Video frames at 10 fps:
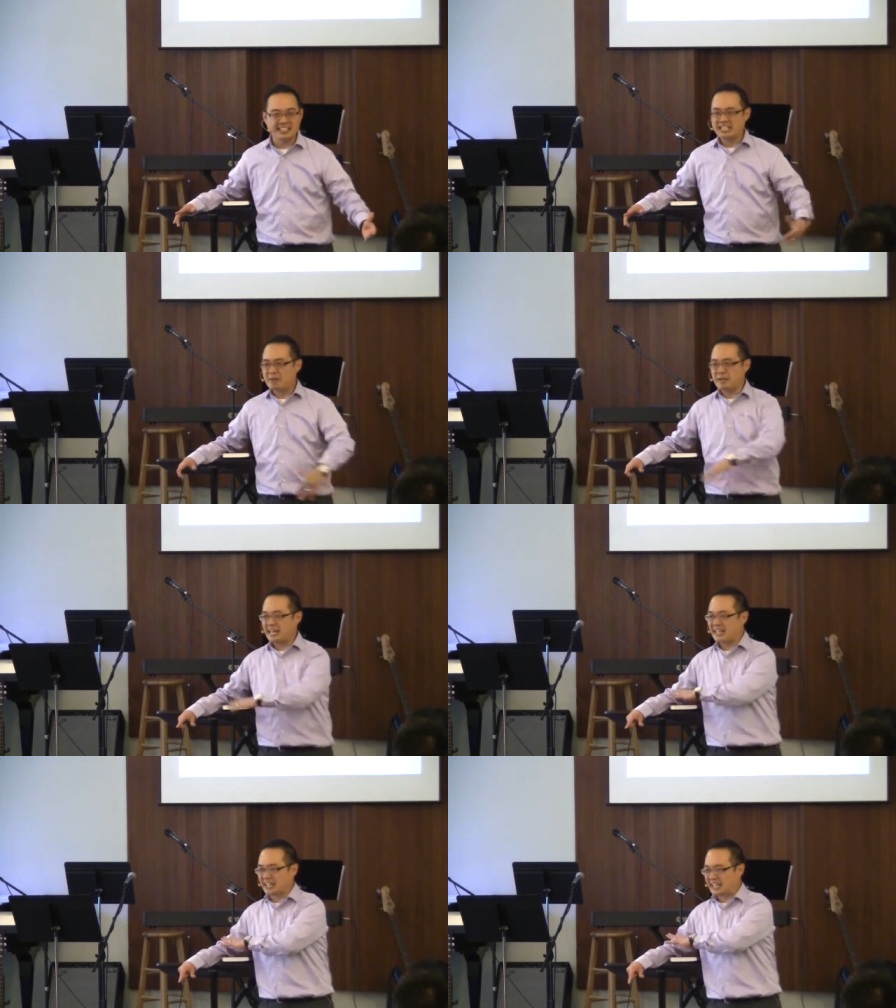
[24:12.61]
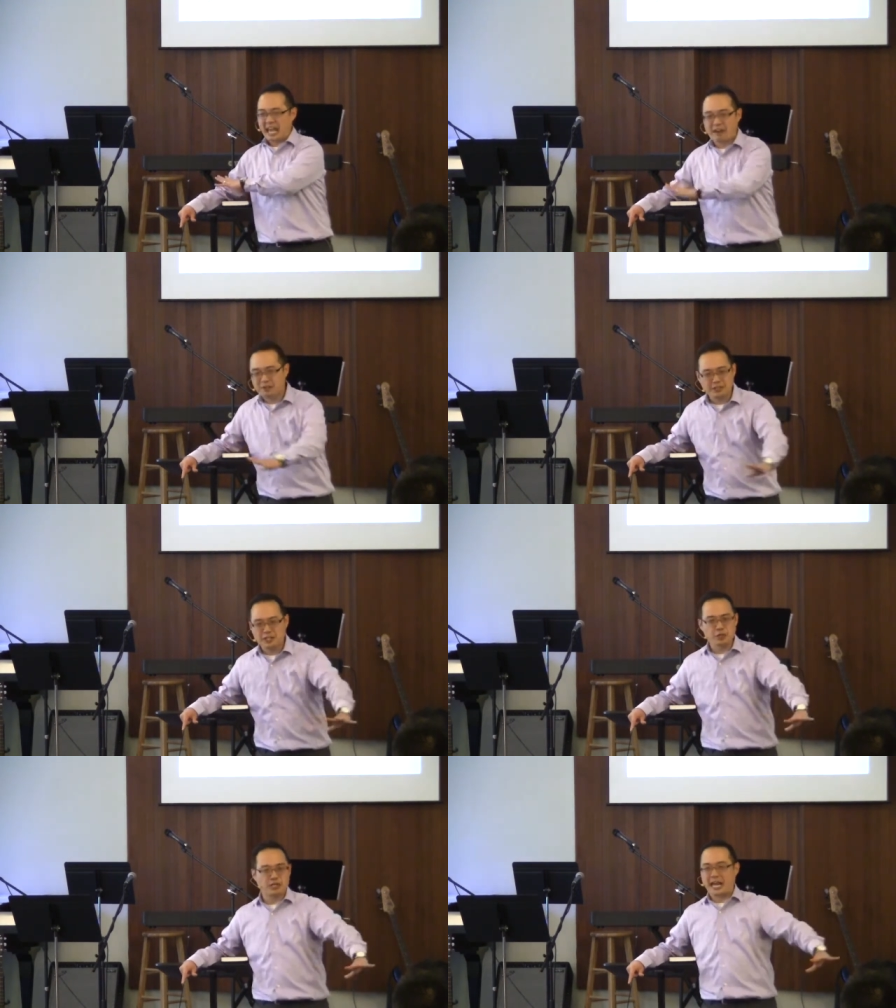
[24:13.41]
I mean, it had like
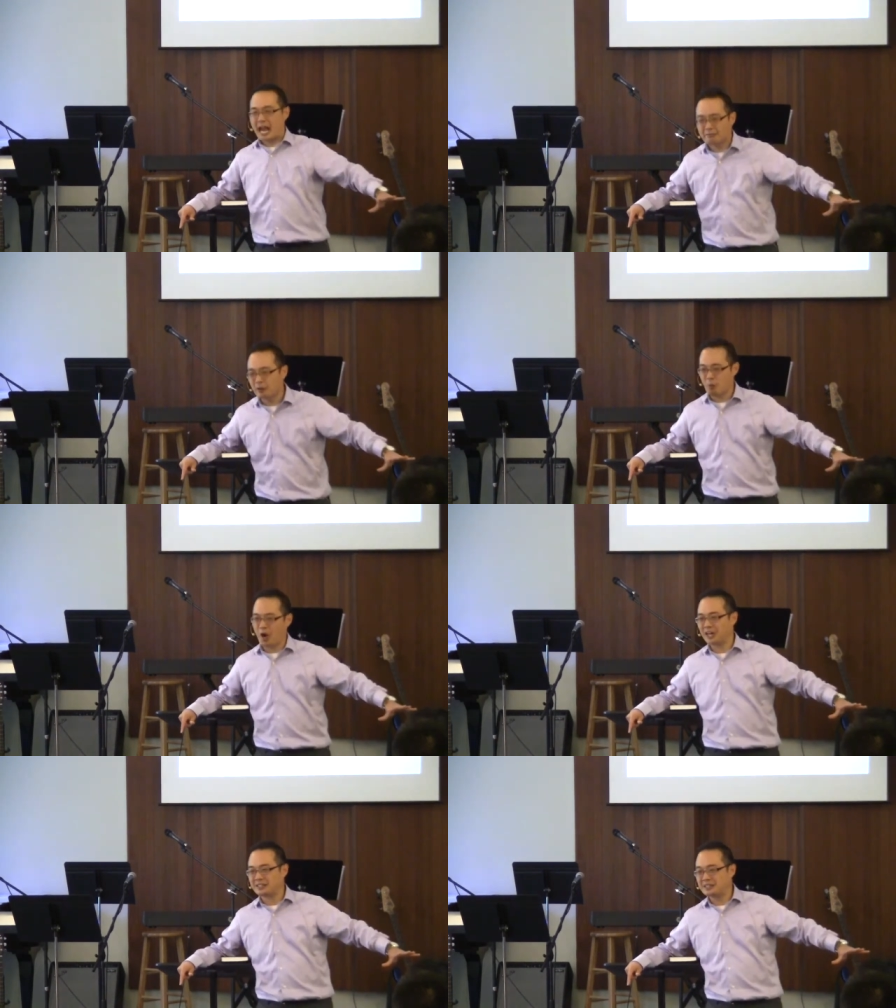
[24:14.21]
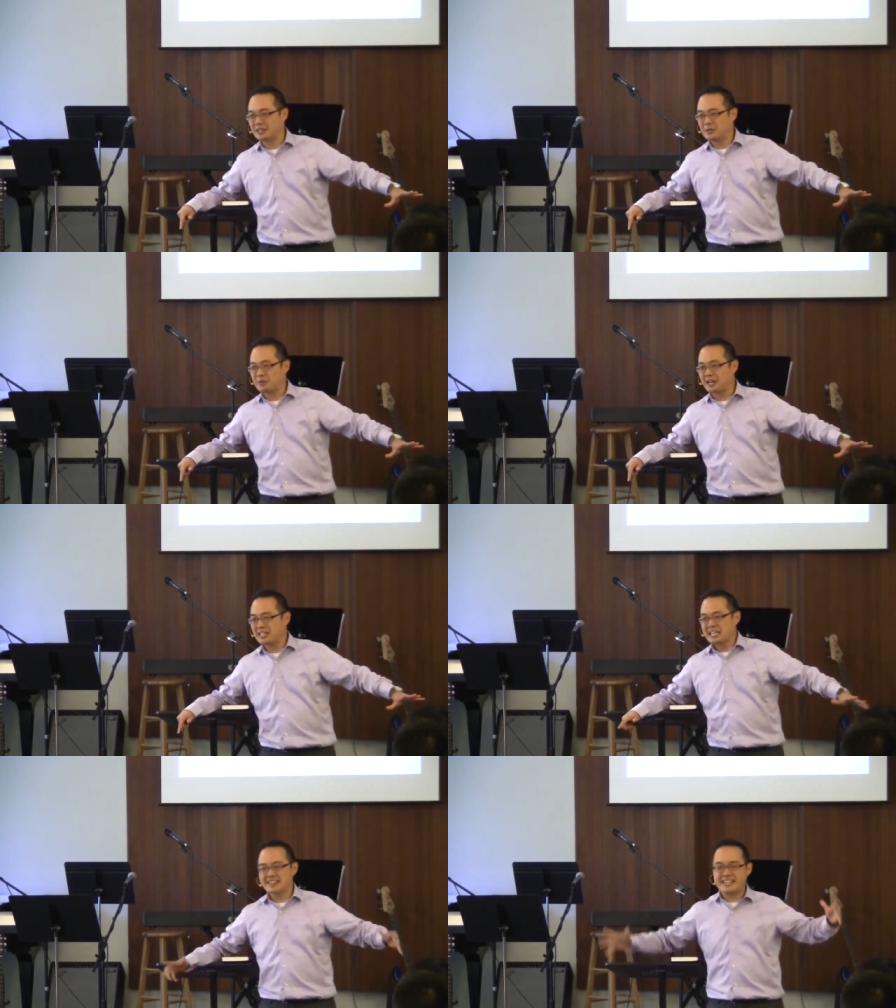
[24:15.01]
everything you could ever want,
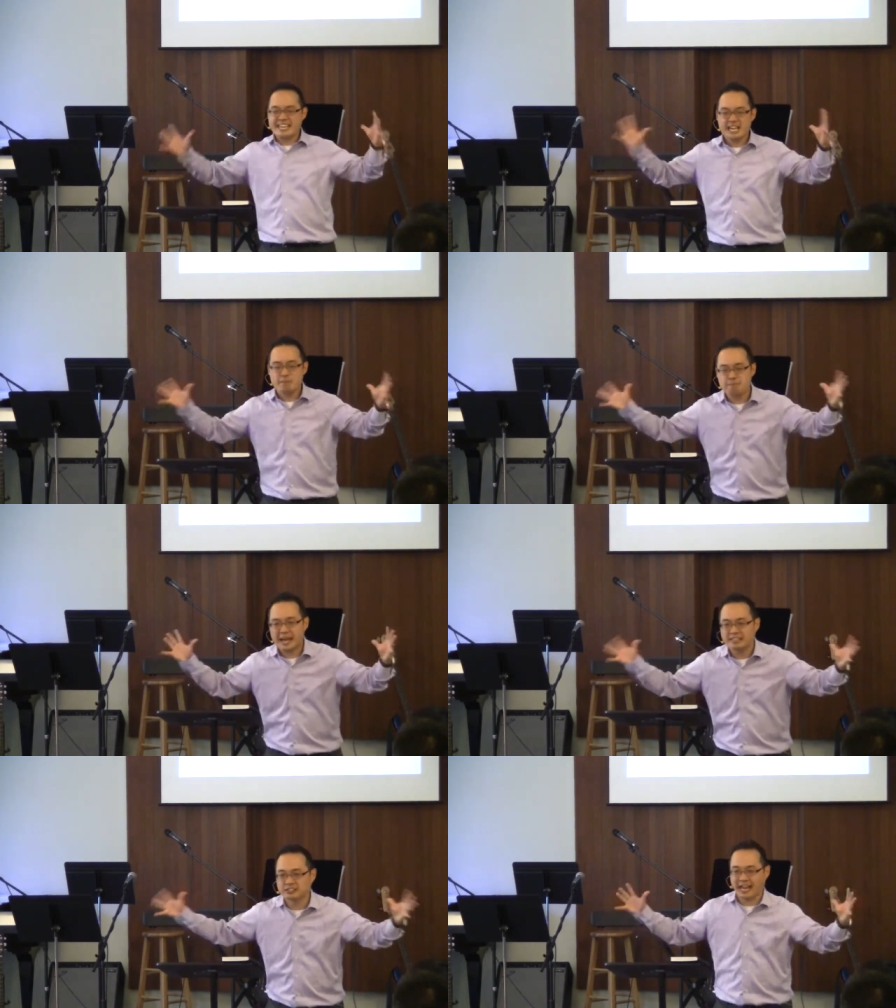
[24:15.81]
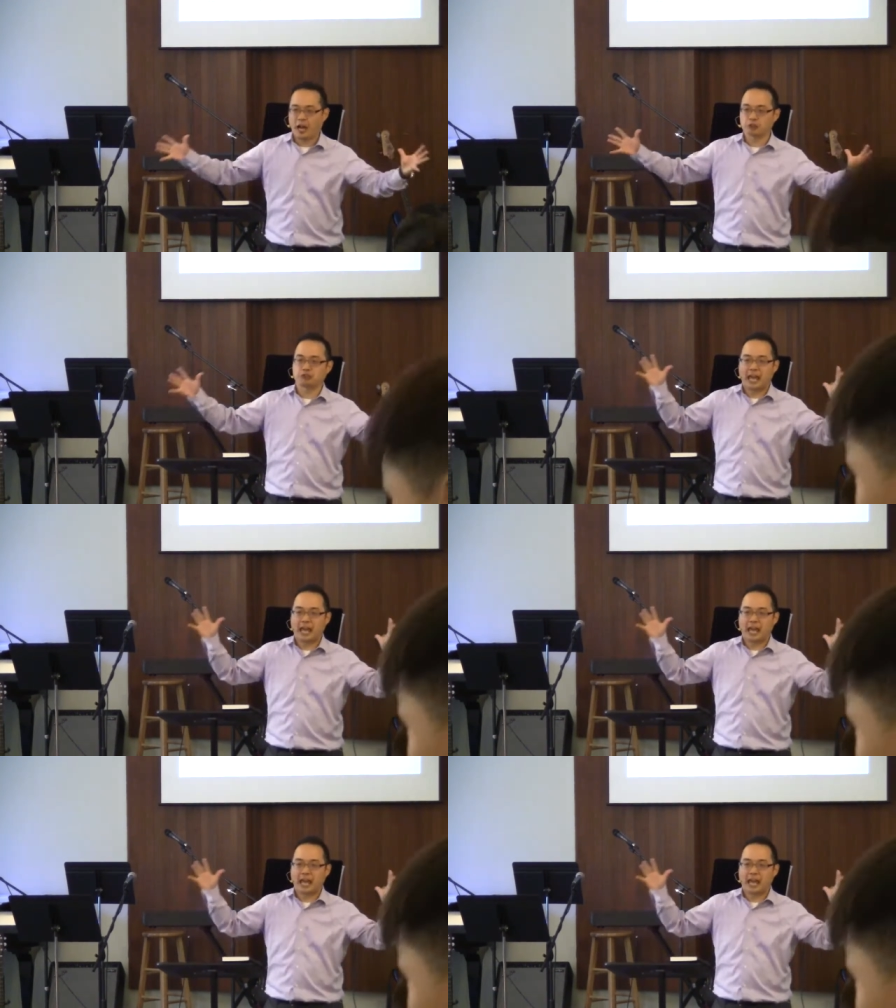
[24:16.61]
right? The best house